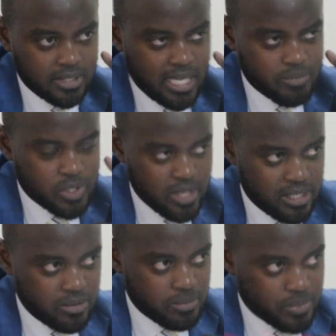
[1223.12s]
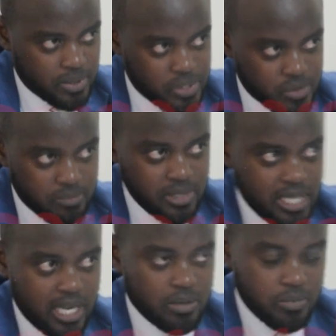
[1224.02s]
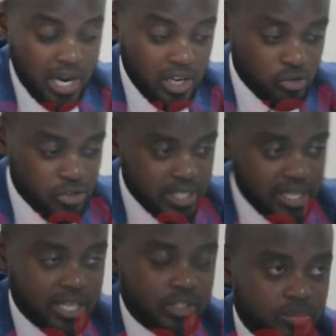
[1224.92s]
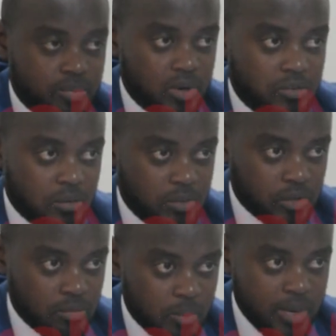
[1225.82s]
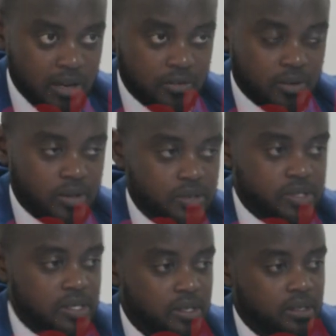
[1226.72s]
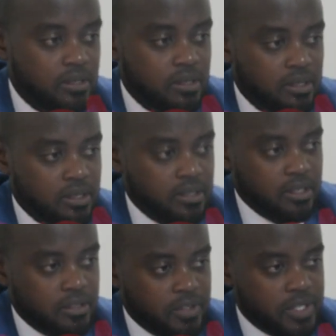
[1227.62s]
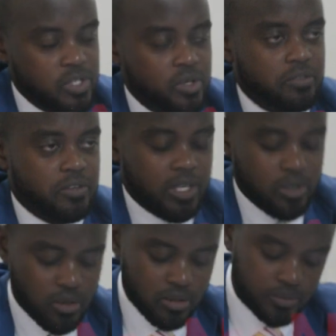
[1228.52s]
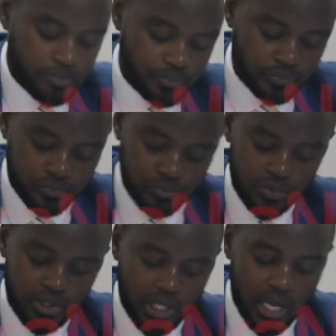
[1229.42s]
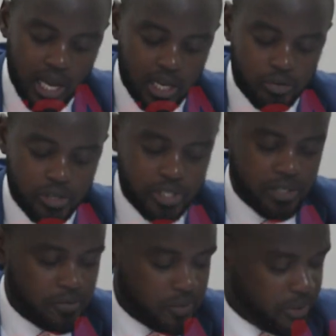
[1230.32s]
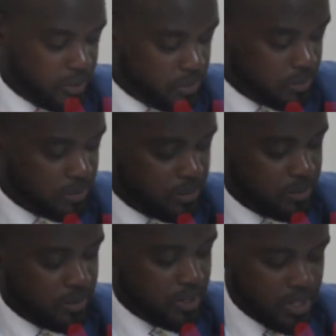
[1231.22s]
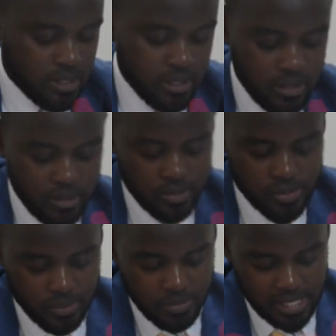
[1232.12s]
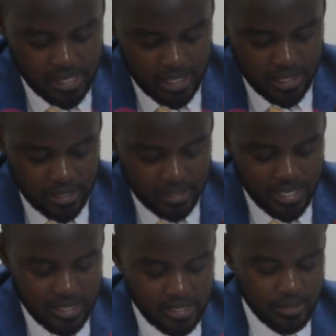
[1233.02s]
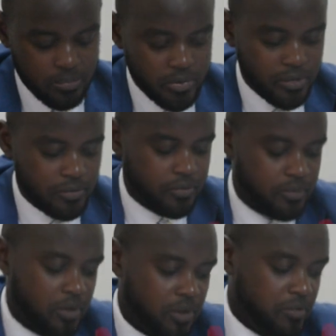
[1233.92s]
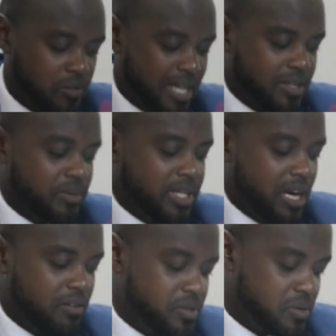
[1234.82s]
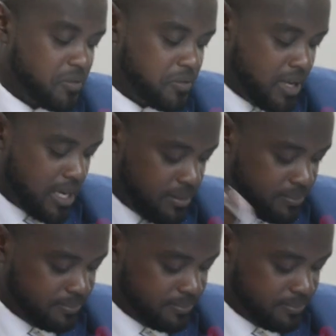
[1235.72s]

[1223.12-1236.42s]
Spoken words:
I'm sure the police will be here. I'll read that report for both mobile phones. If it is not very long, I'll read it for you. So basically, that is a brief of what we have so far,